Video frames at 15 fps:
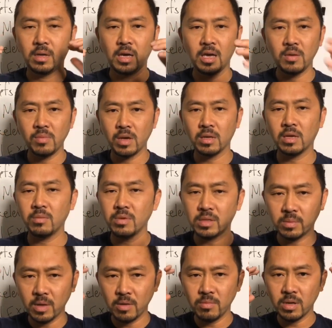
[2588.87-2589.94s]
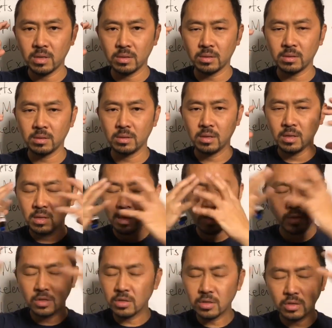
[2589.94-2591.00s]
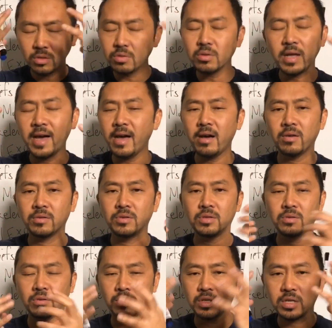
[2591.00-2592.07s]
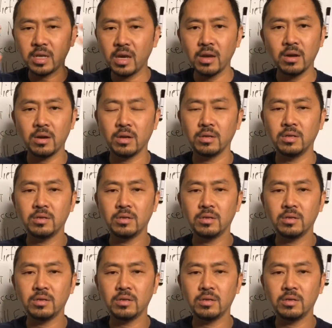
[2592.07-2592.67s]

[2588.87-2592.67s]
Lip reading: Amen? Give me some amens. It's just too loud, so you're scared.